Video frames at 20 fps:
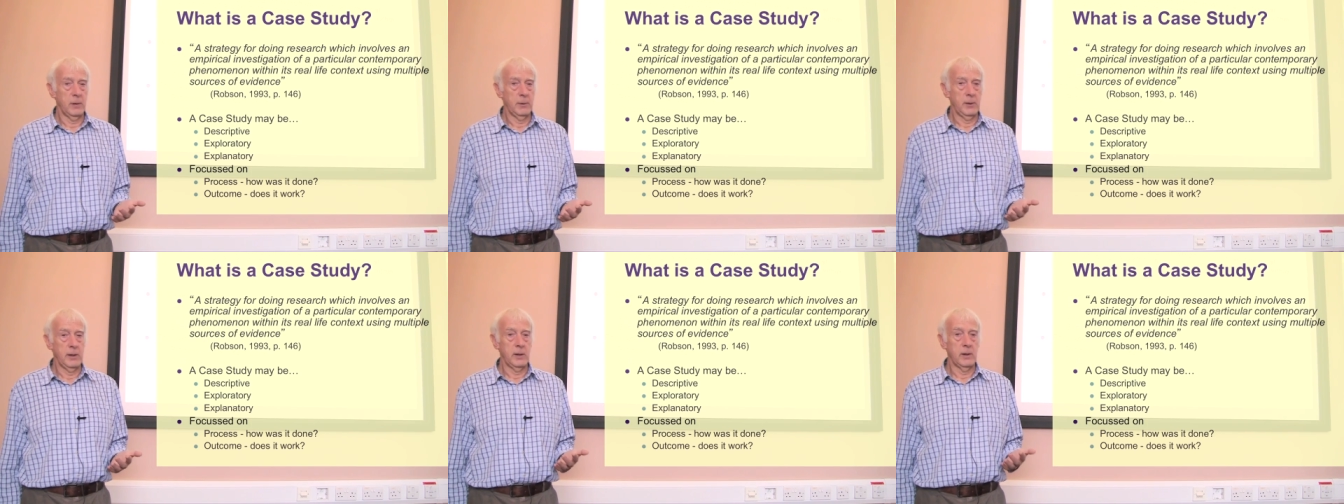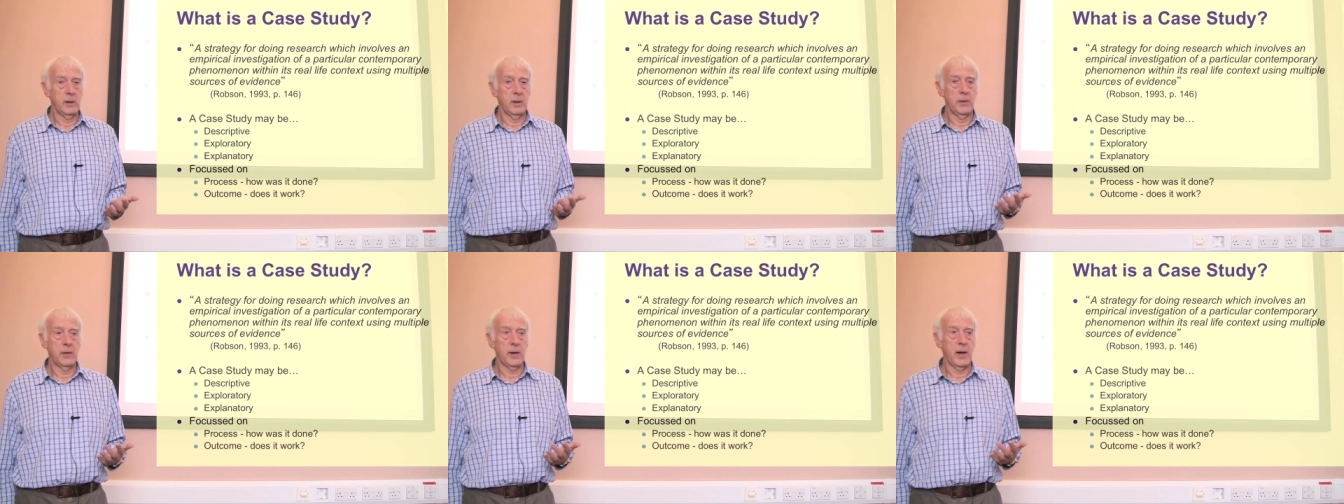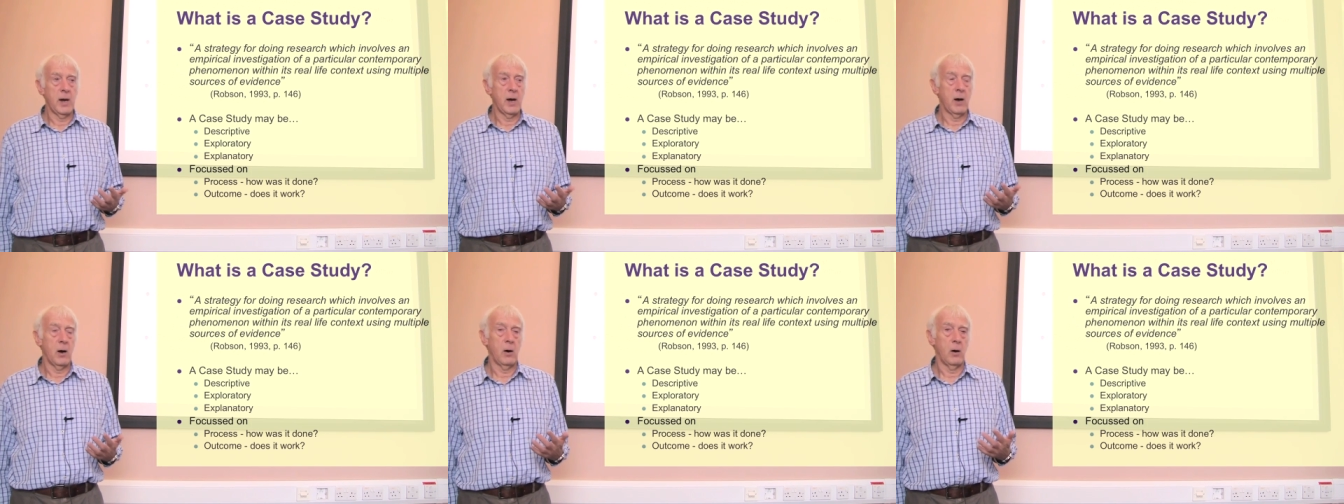I mean,
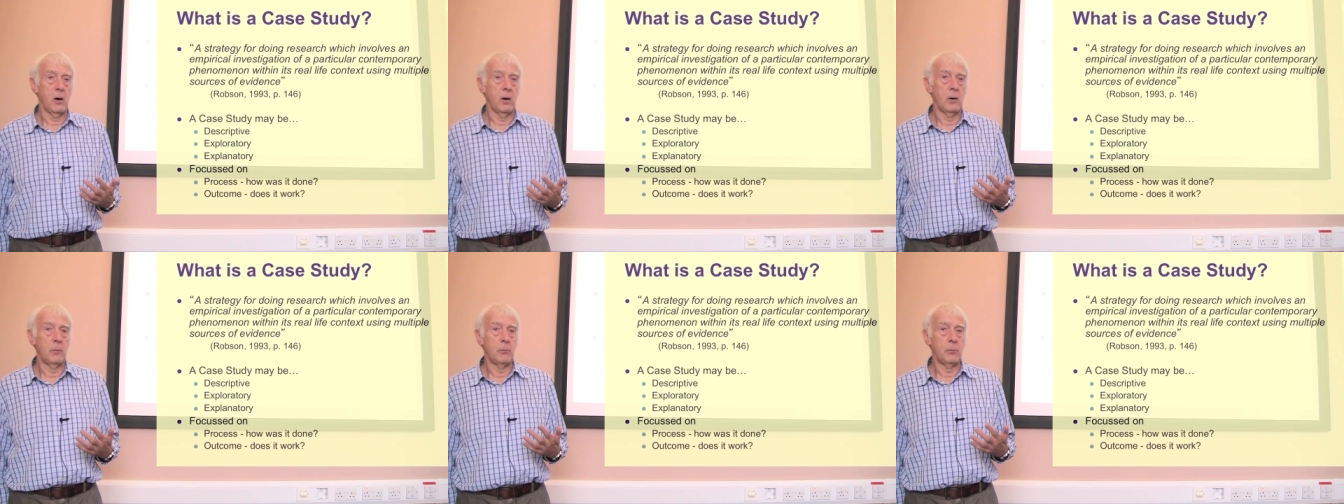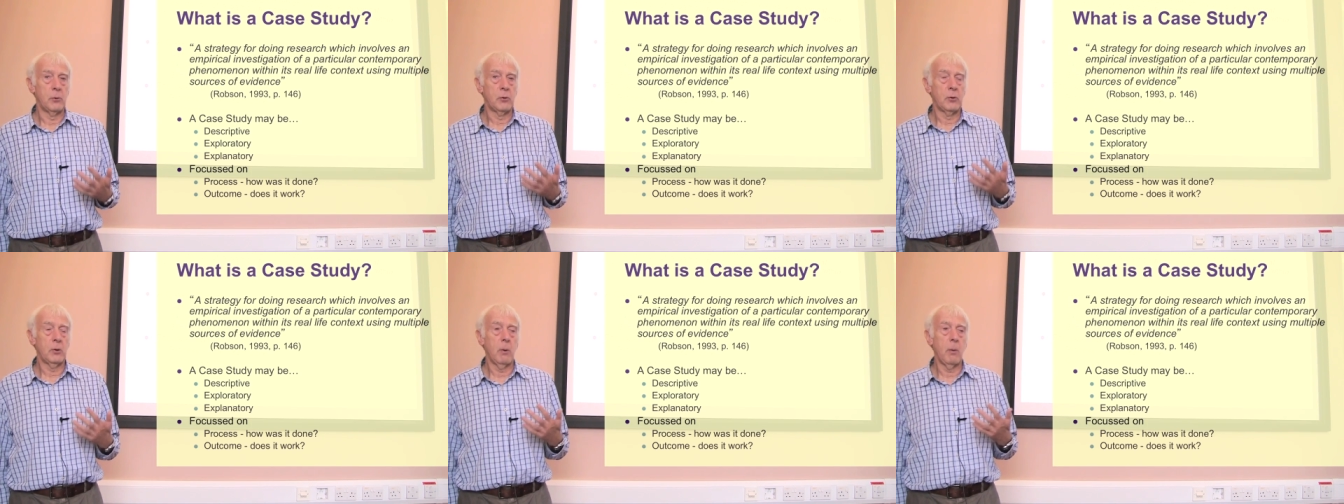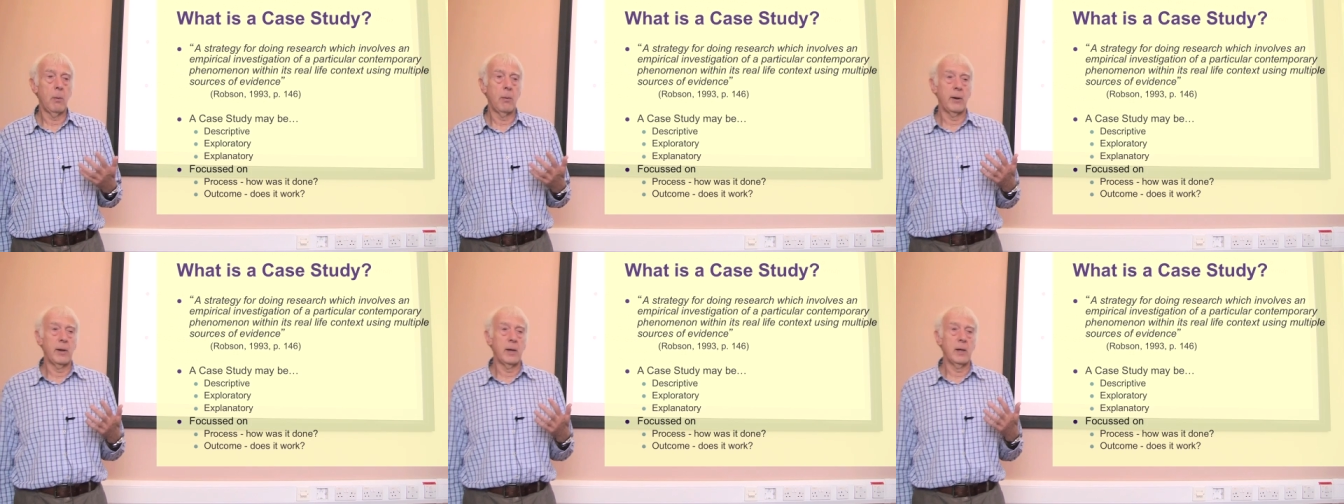they are
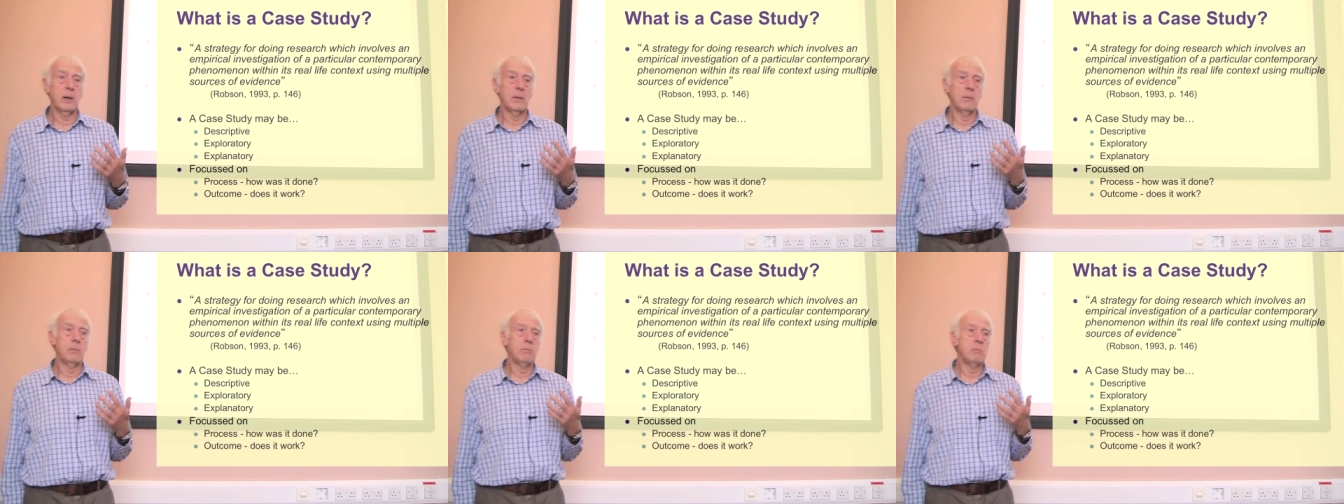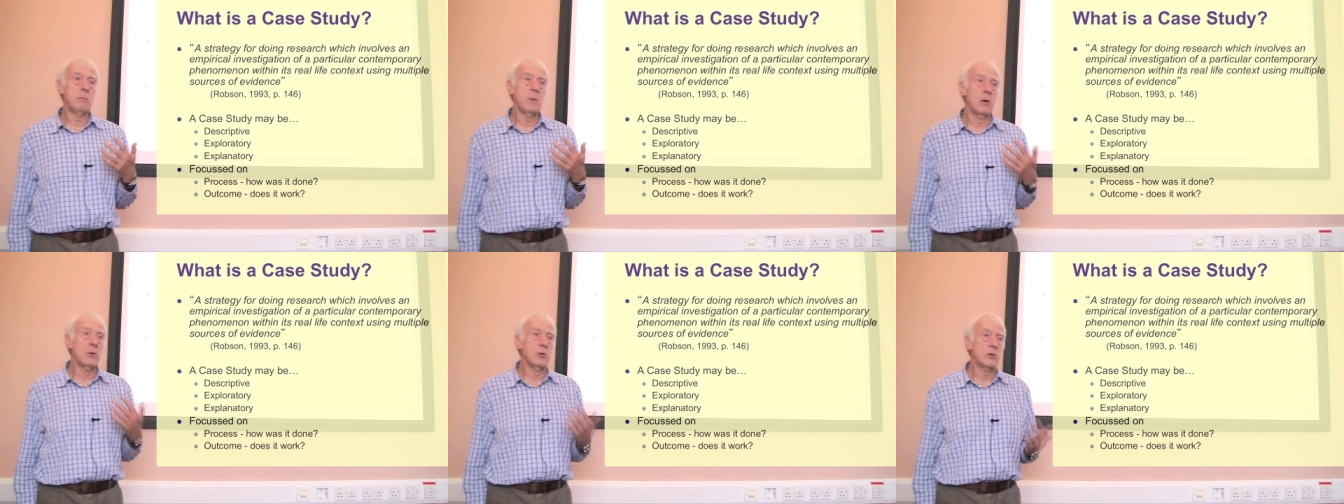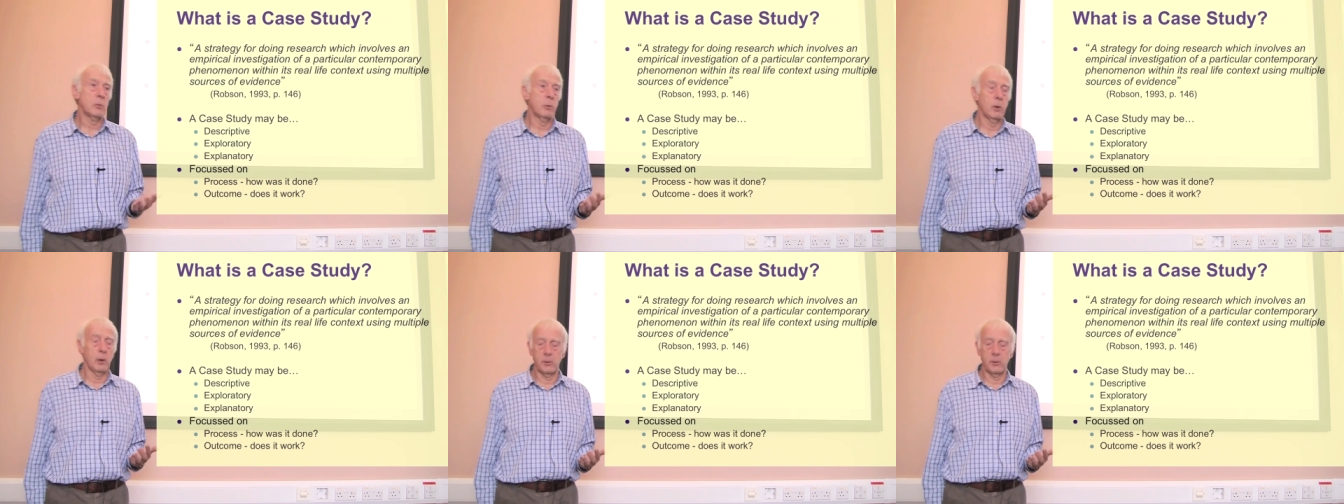probably most